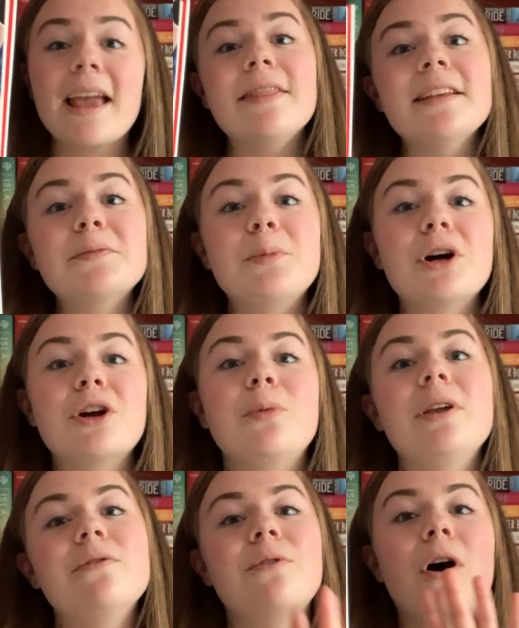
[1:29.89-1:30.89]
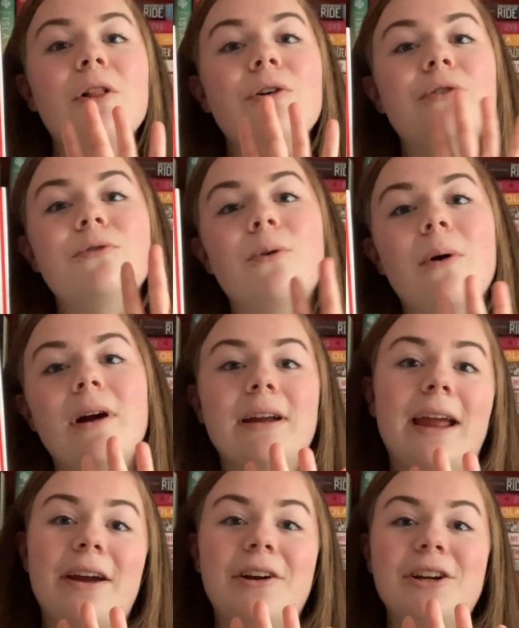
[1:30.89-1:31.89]
In this book, we follow 4
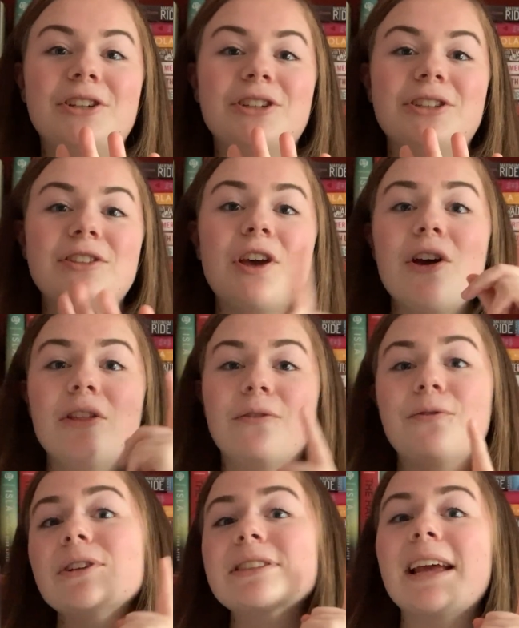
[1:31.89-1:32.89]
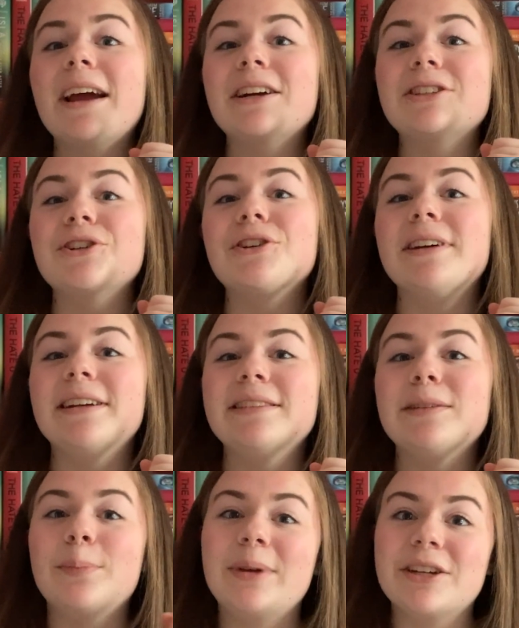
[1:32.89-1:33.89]
characters. The first character
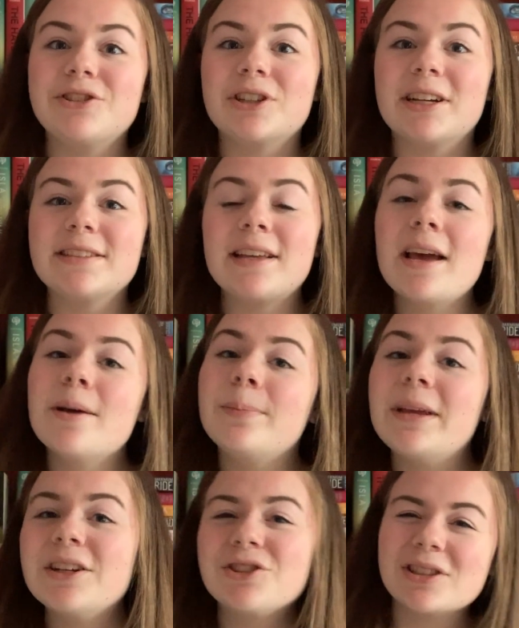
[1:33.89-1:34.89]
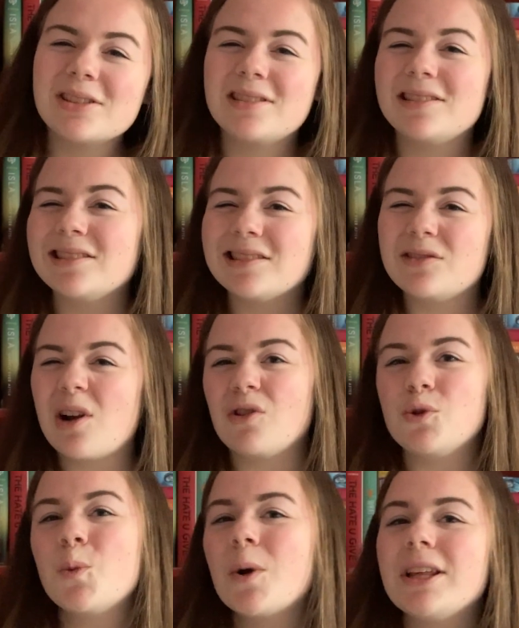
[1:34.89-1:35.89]
is Beatrice. Beatrice is
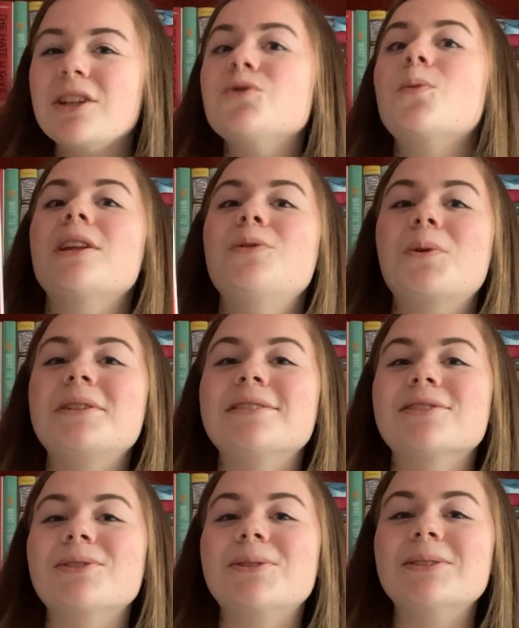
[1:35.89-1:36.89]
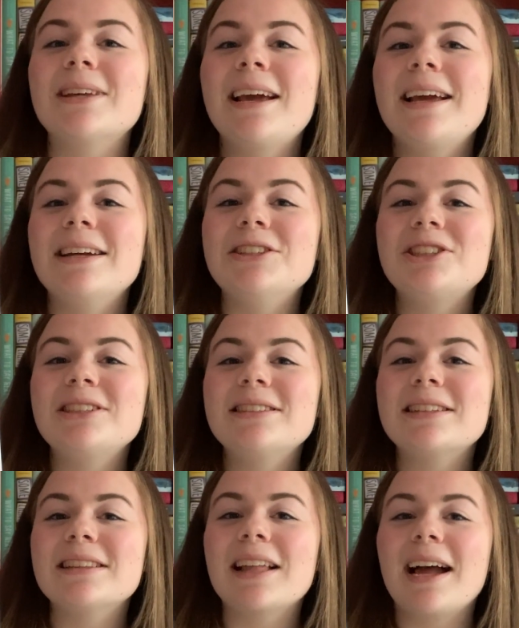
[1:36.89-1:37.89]
around 21 years old, and she is
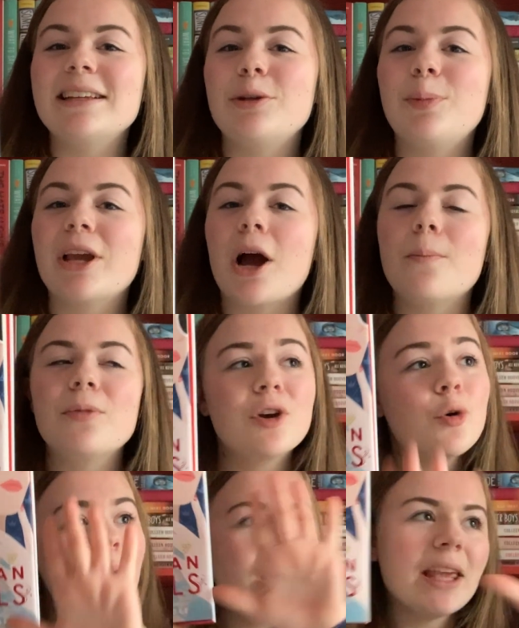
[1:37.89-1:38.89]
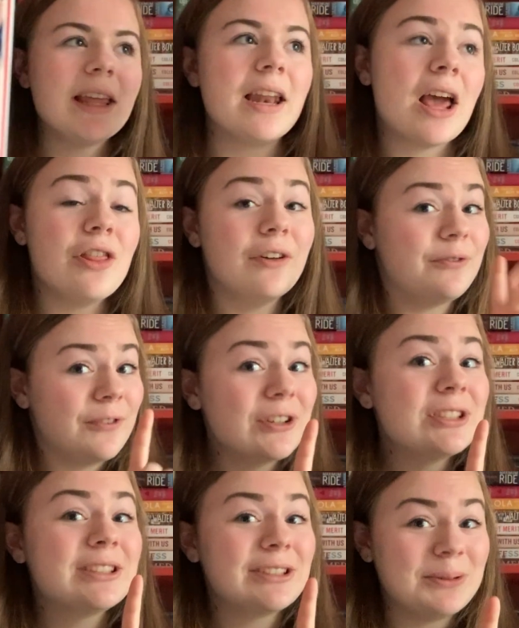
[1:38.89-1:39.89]
in line to become the queen, the
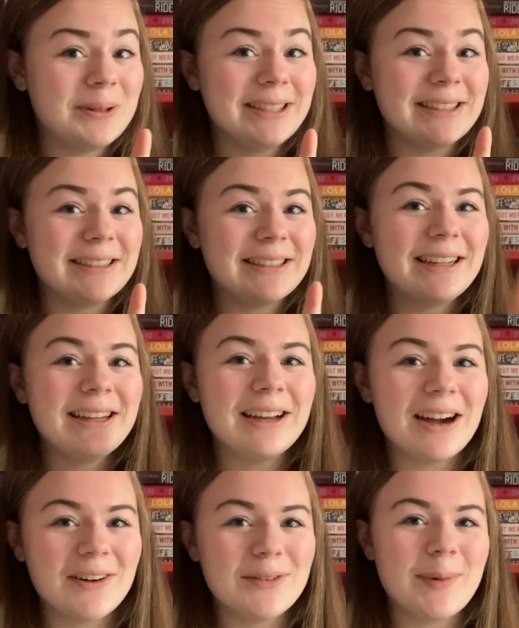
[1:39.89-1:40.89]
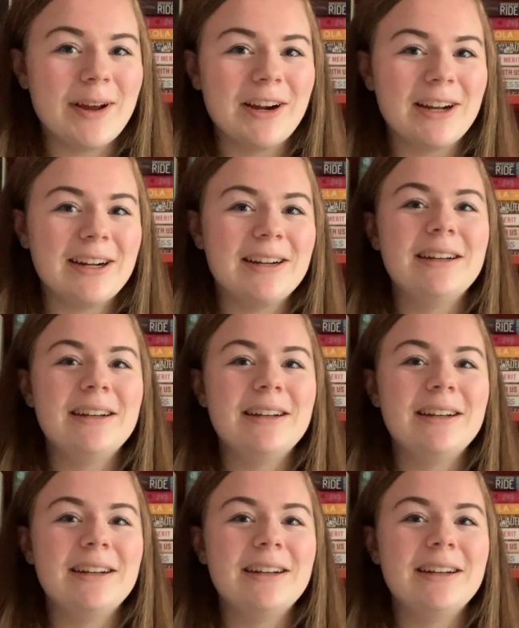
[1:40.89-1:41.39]
first queen of America.